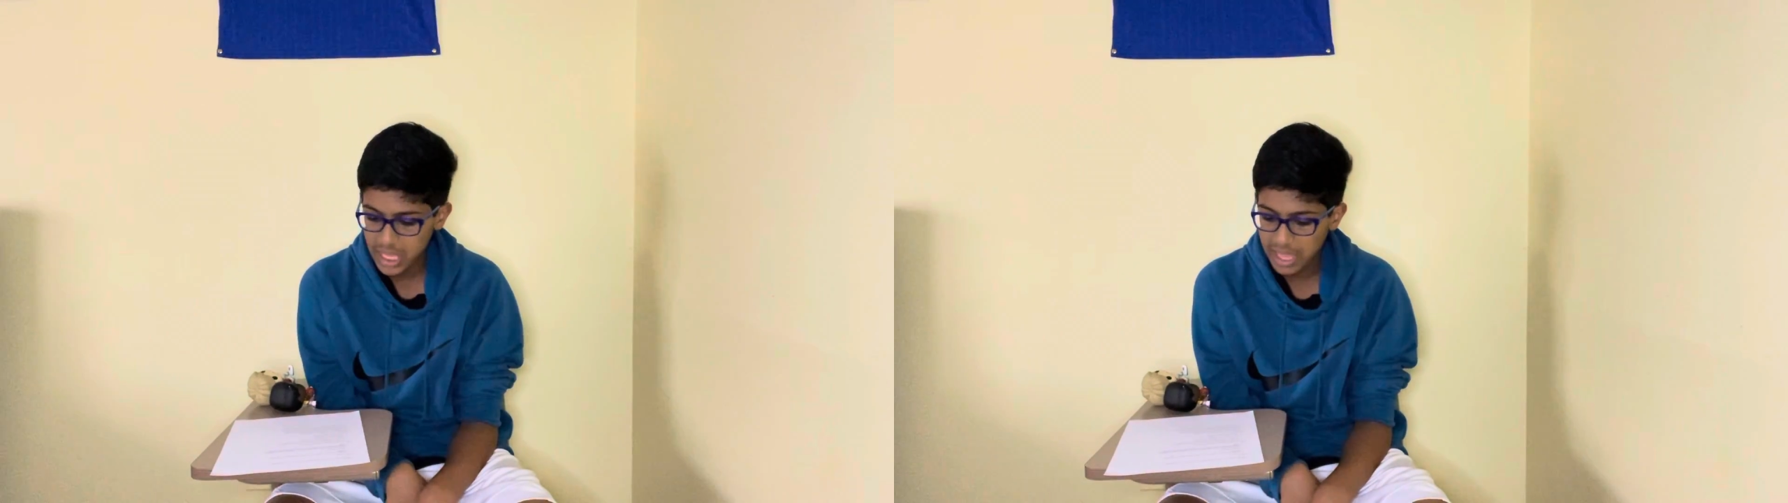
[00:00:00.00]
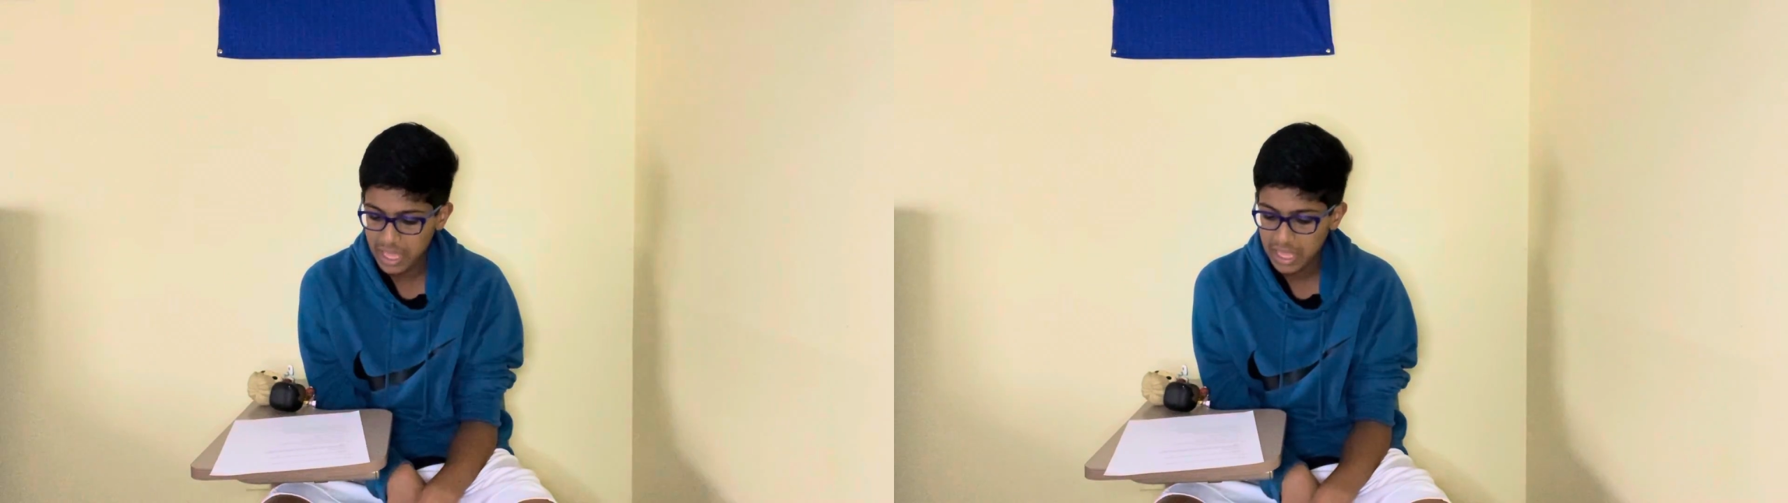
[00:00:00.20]

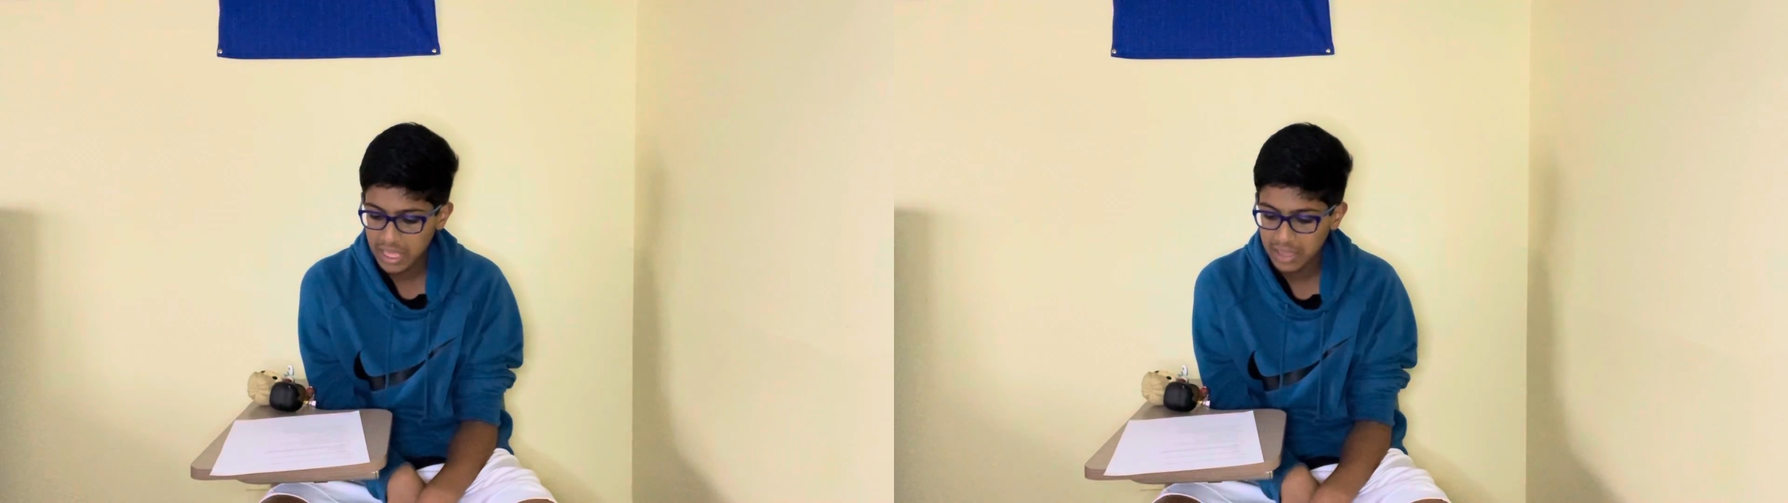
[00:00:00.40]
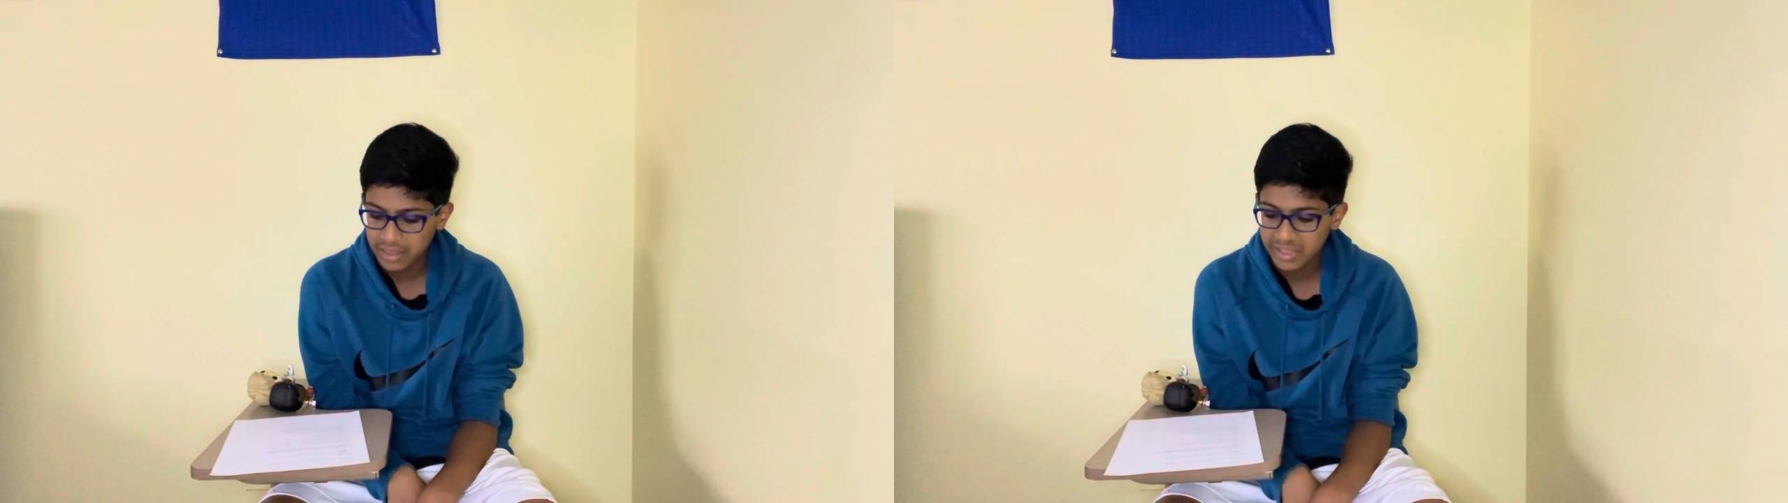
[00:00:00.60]

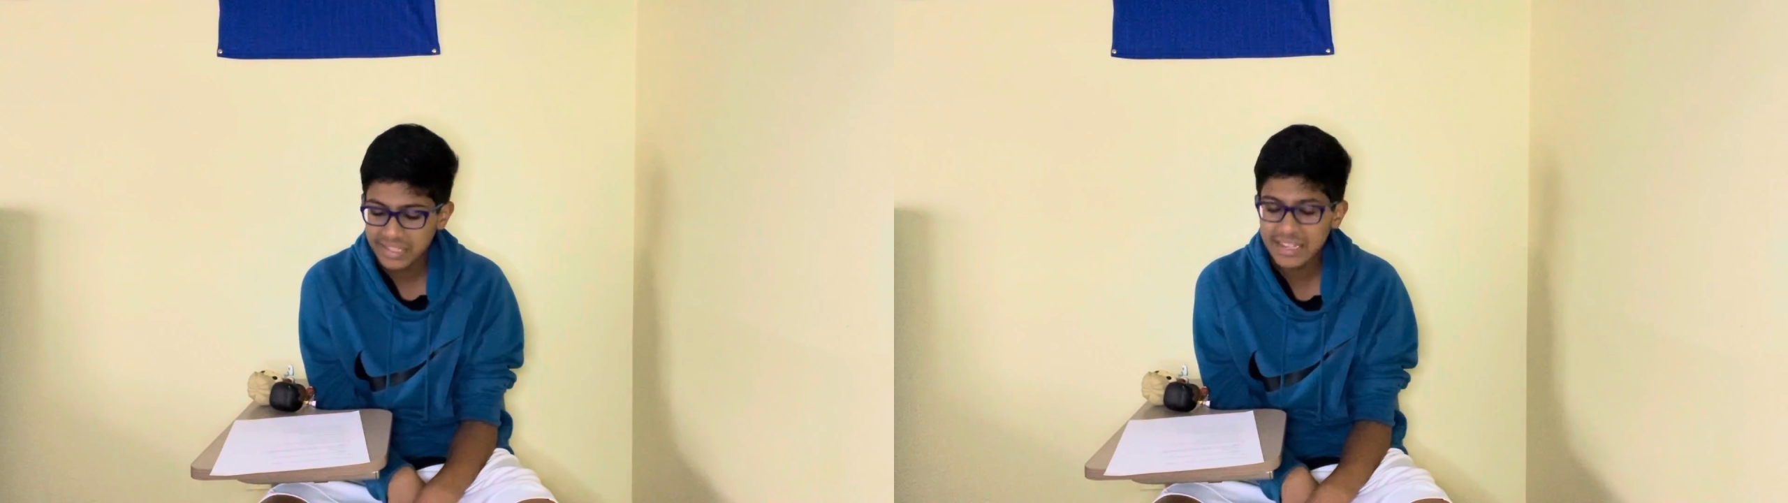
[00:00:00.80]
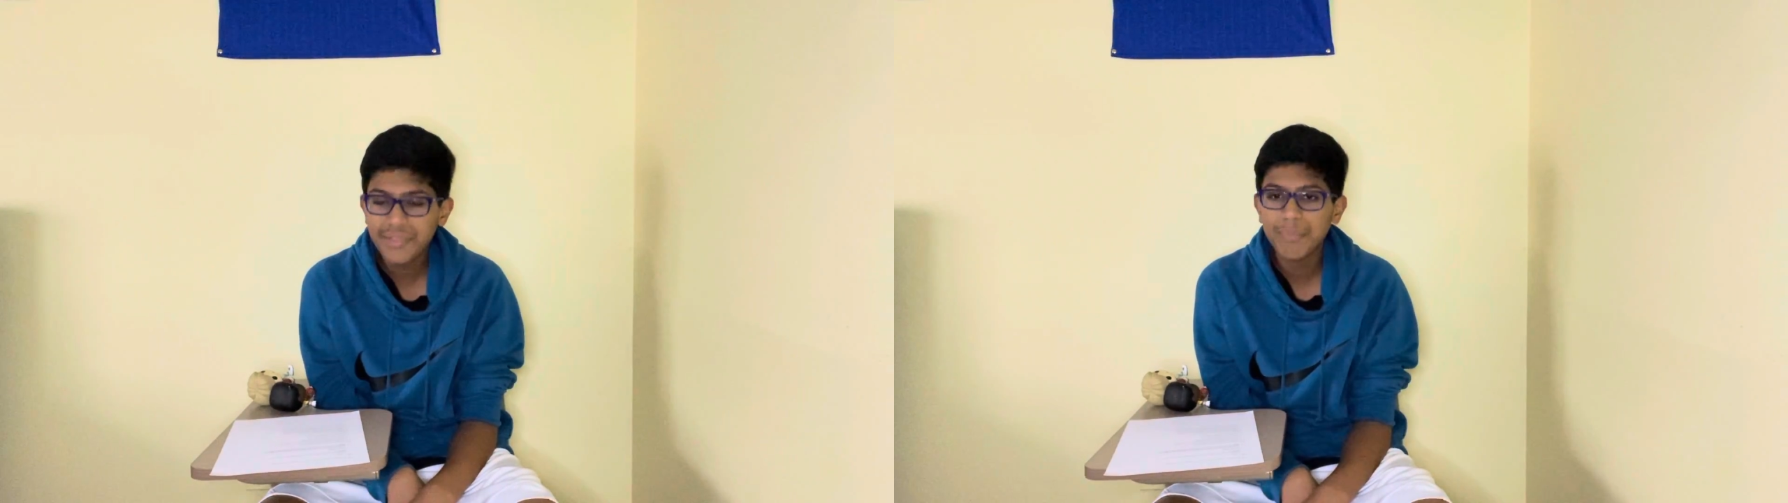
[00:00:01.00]
And this is how the